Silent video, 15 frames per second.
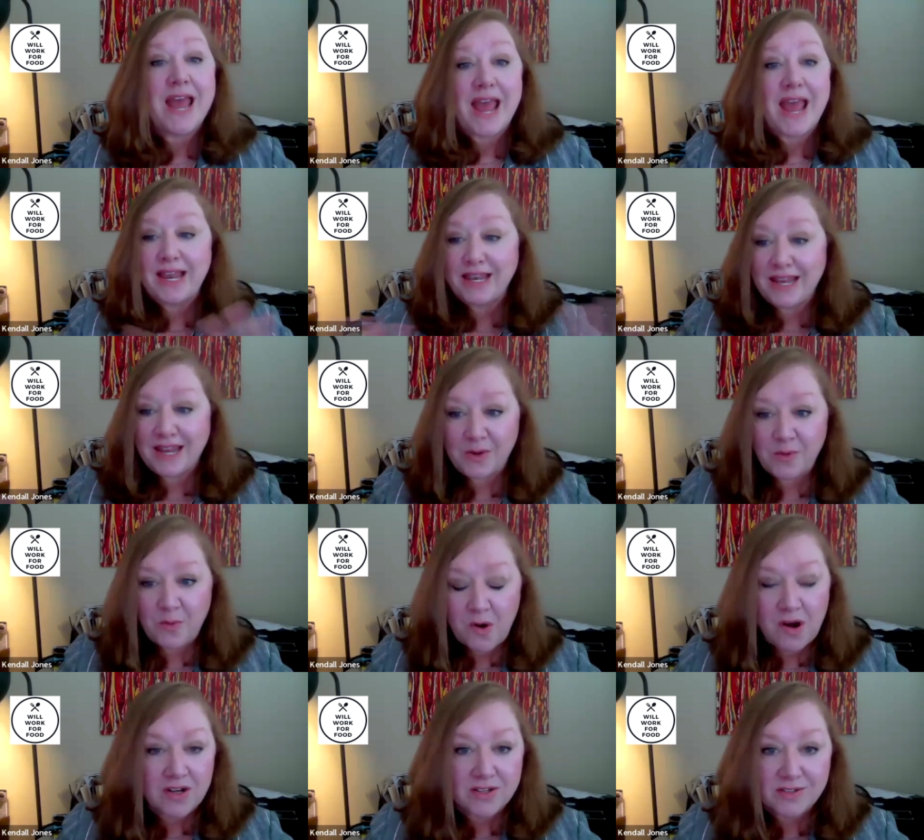And it
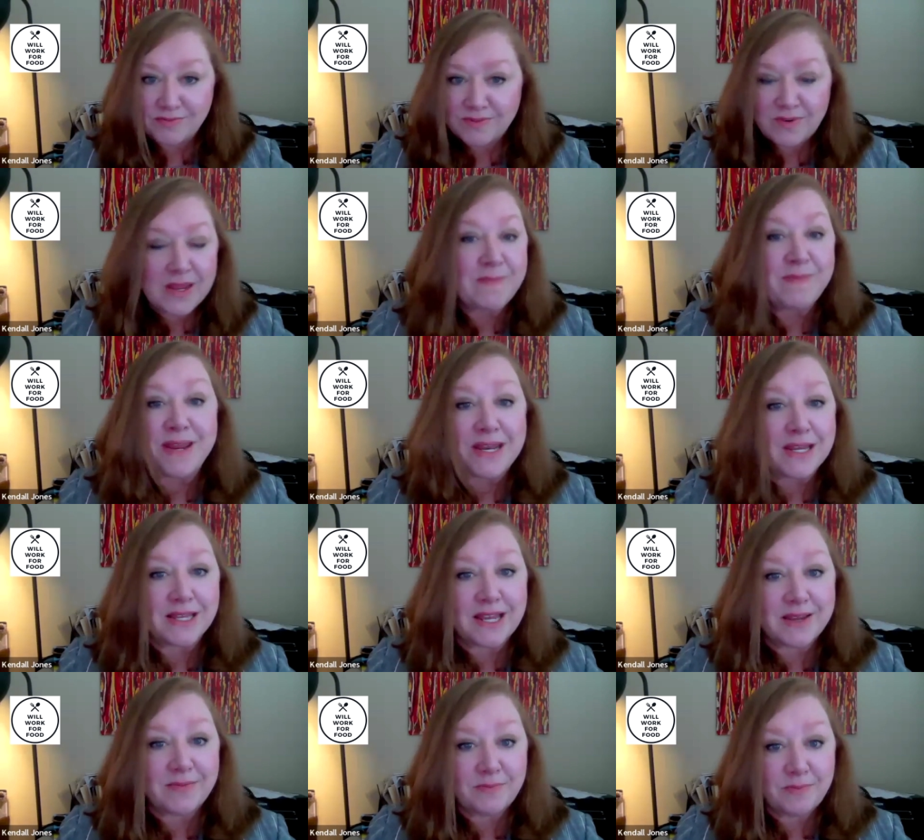worked
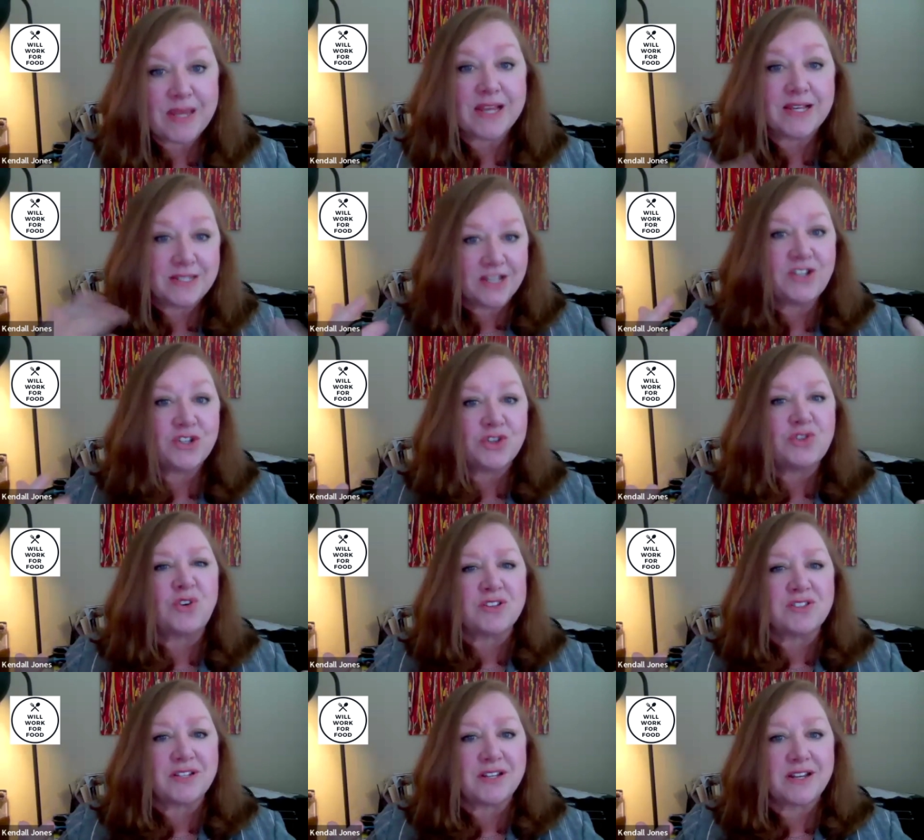immediately because they just
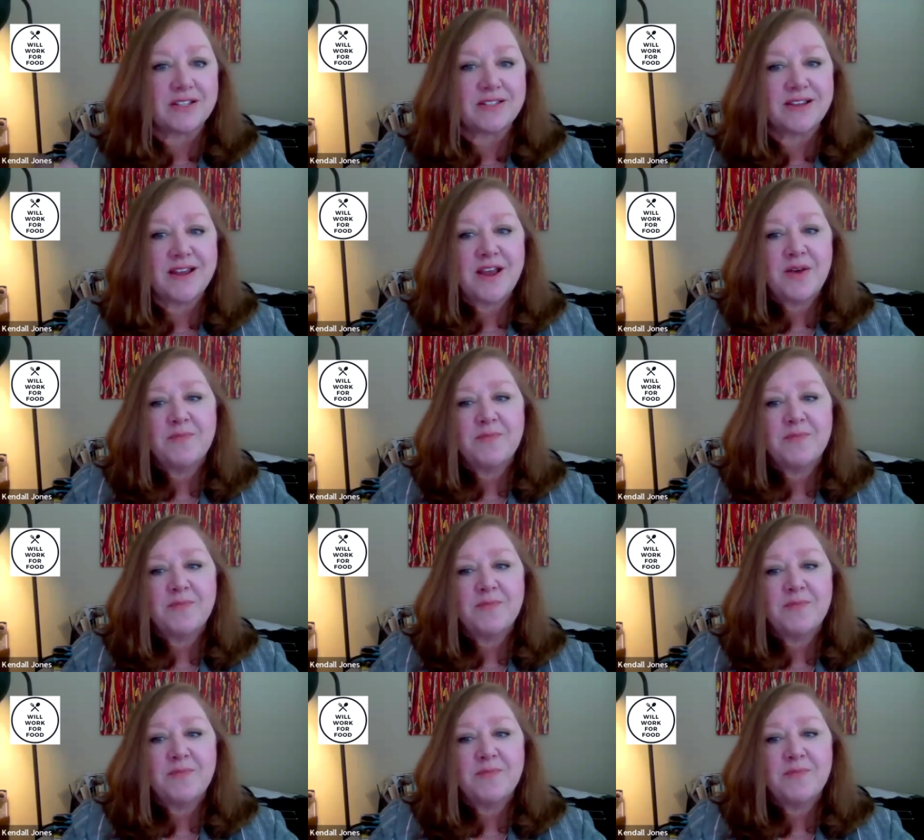trusted us.